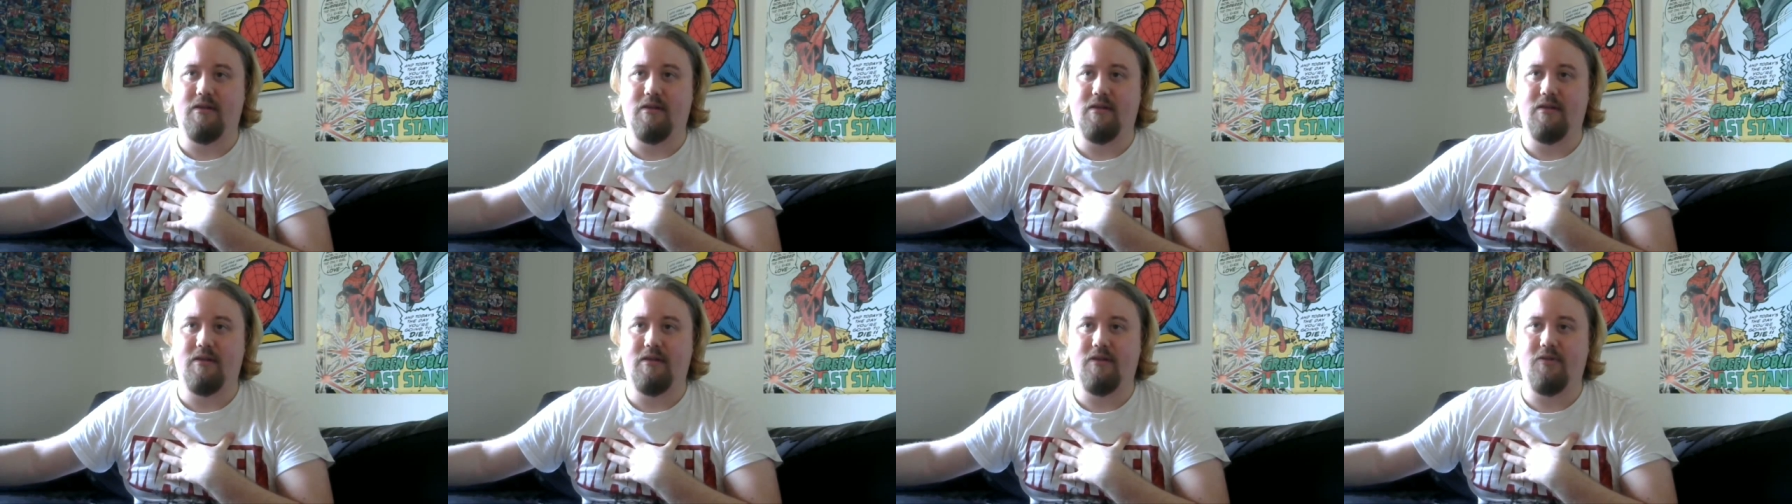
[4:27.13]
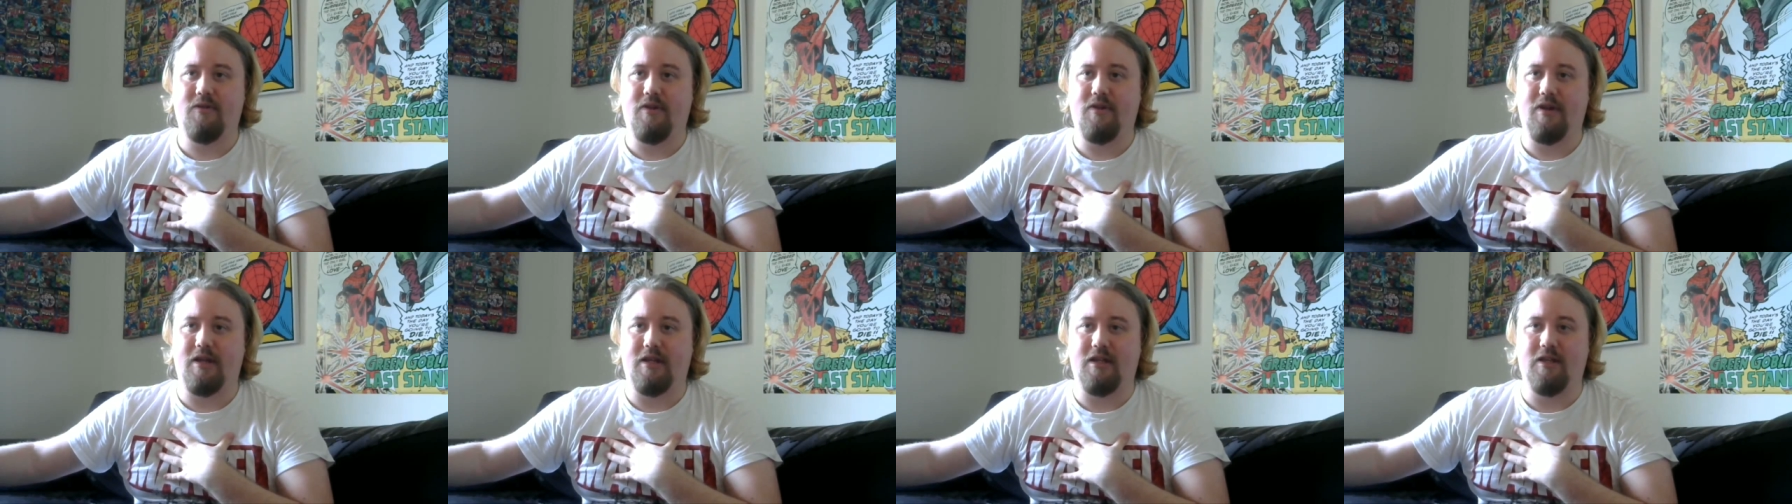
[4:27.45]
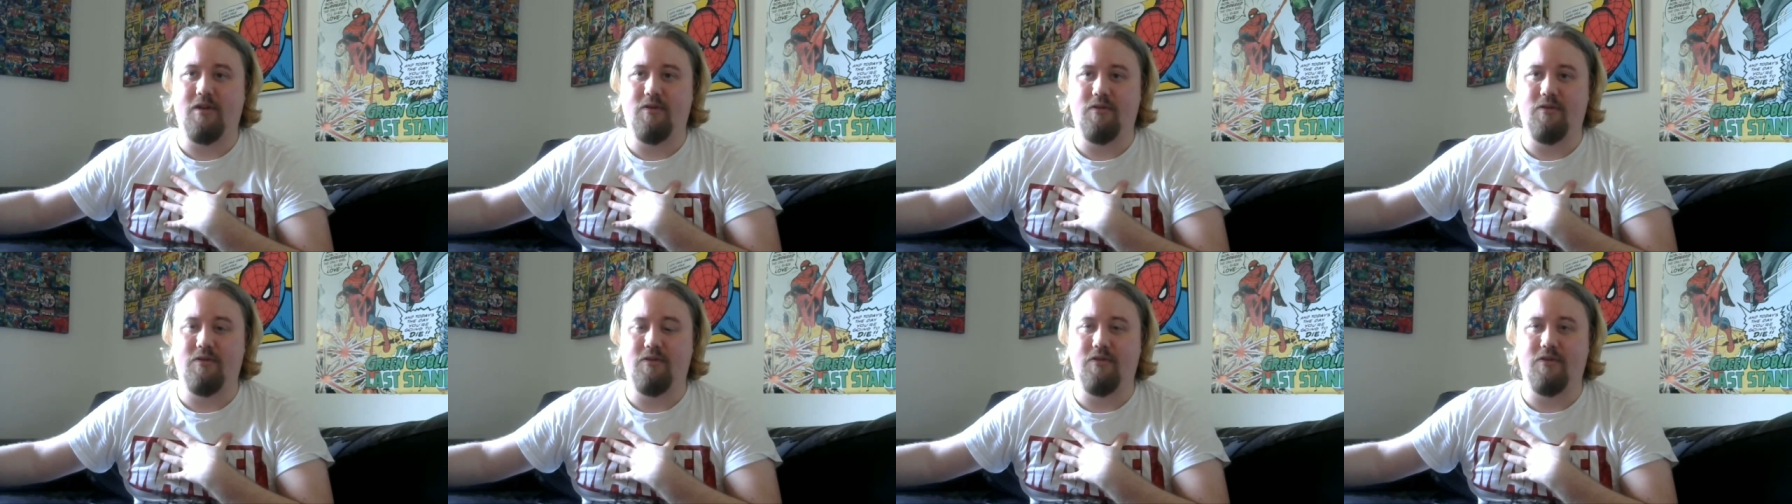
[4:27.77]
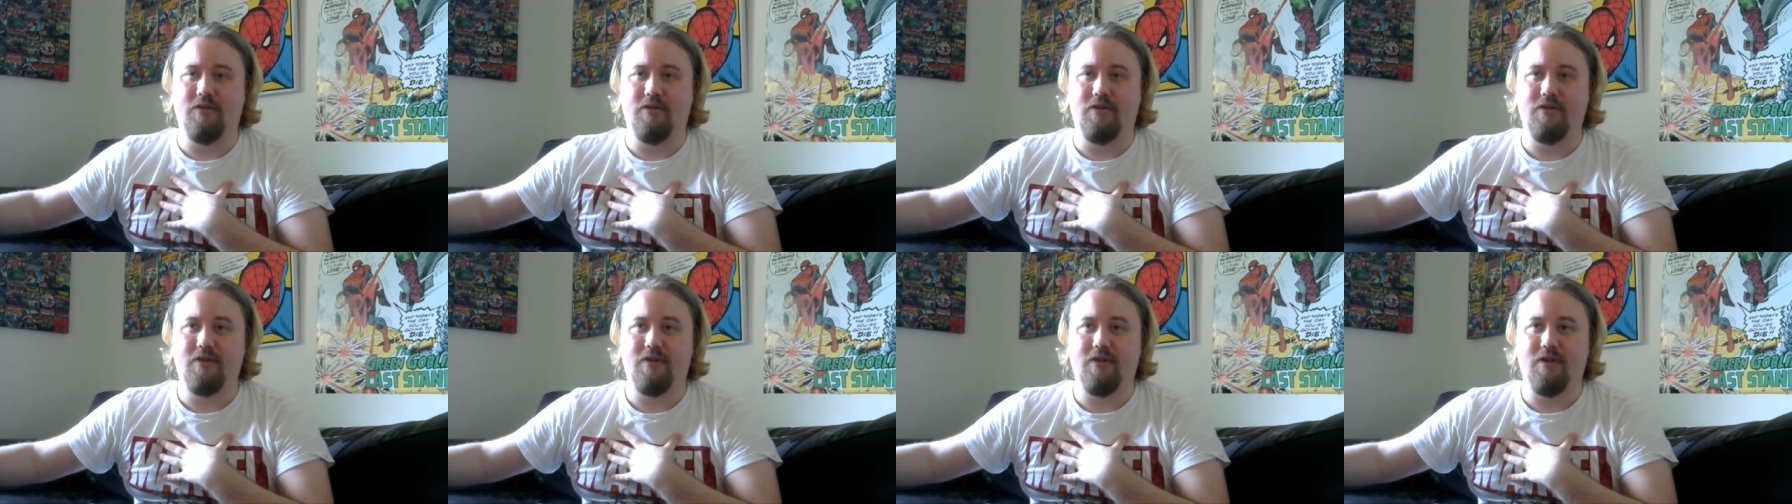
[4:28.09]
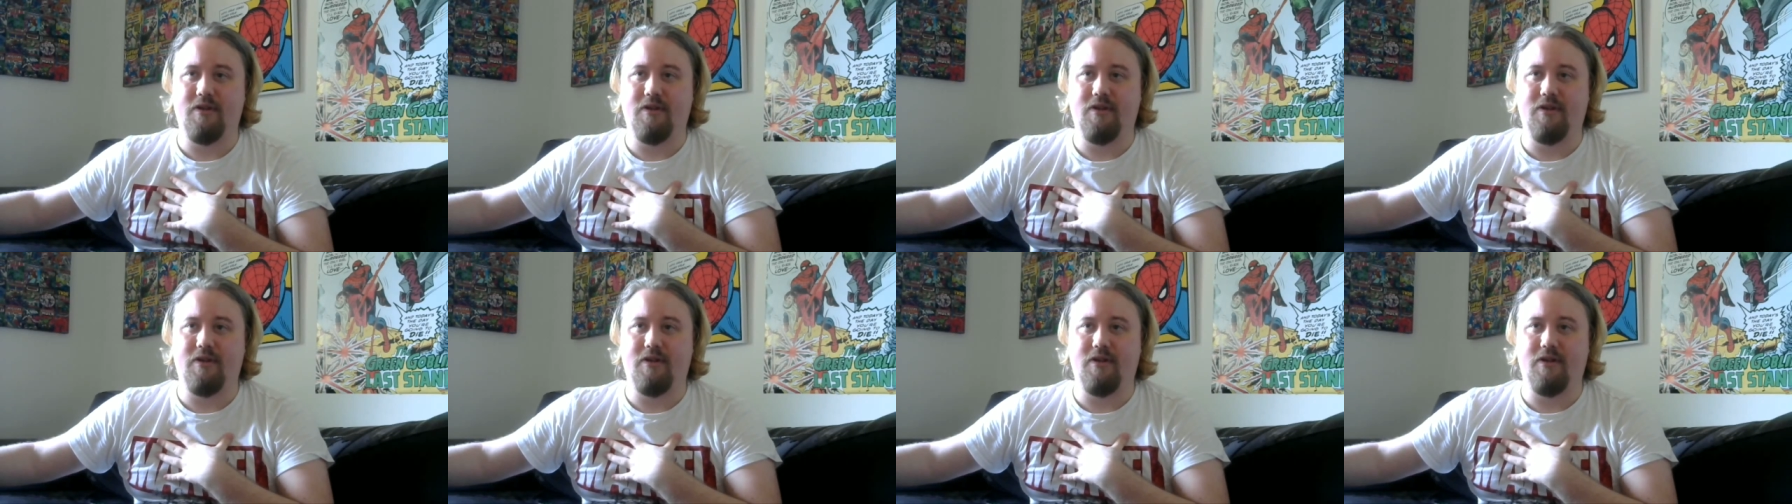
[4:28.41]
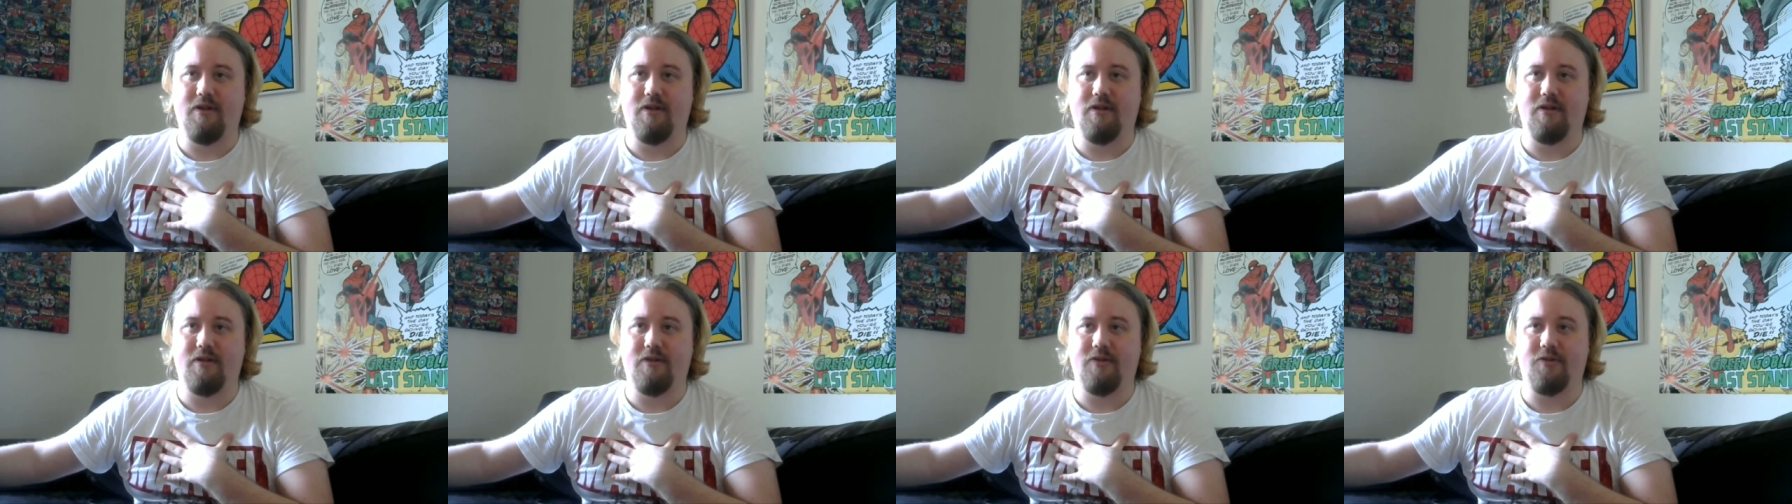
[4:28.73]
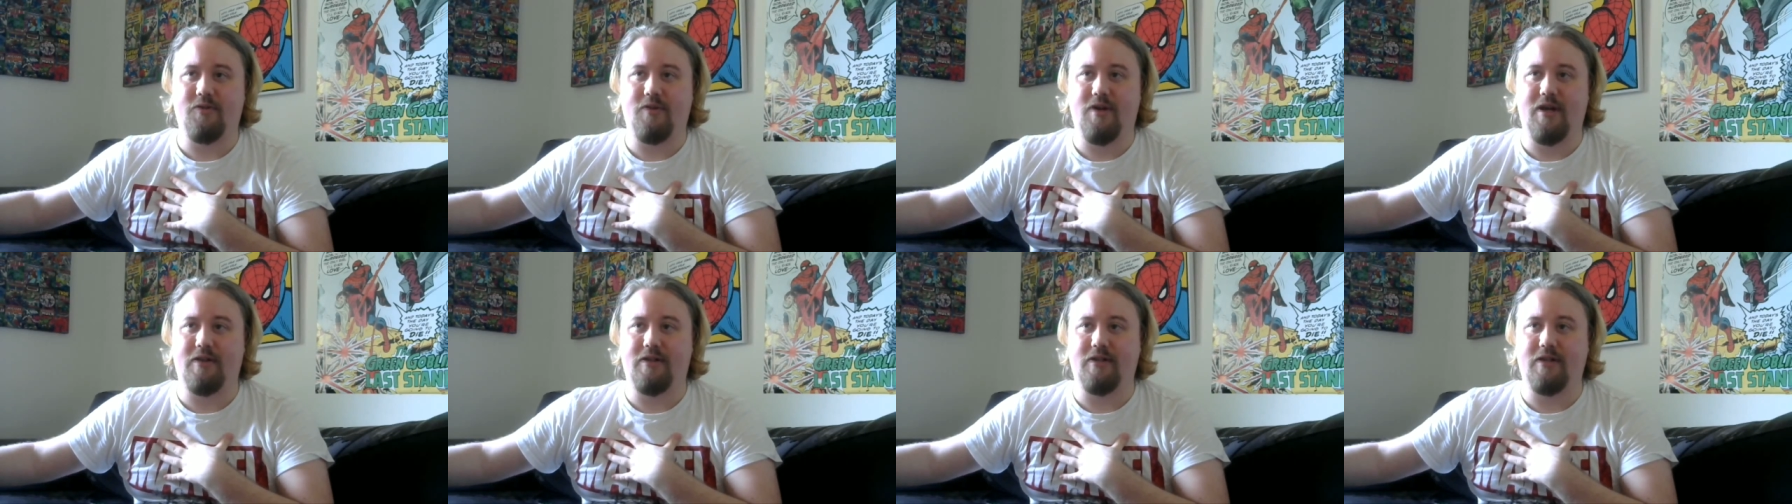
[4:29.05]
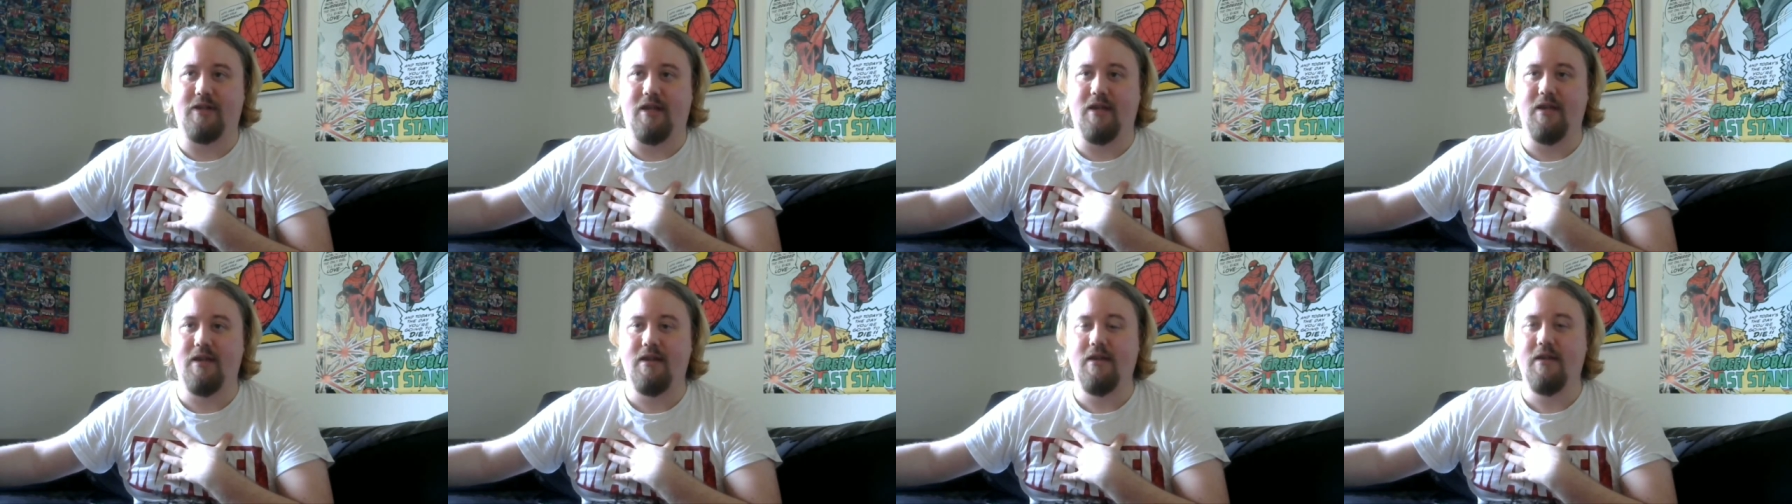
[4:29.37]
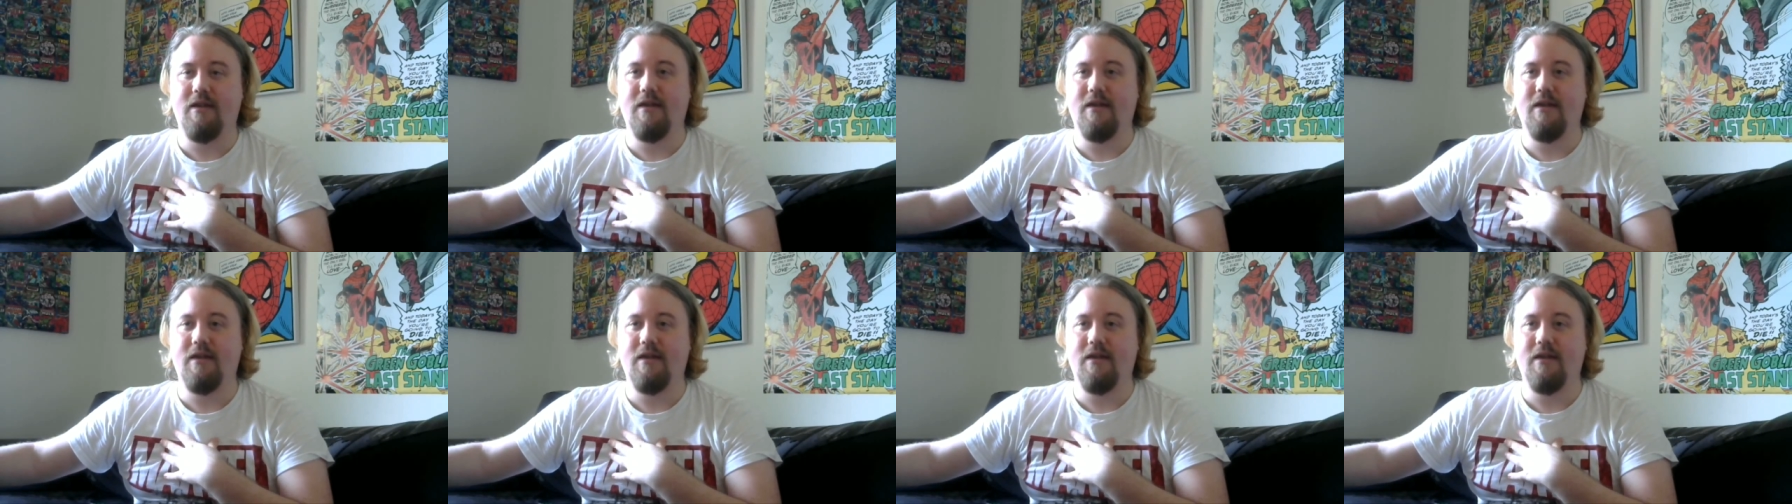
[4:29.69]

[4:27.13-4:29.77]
It's not a good strategy.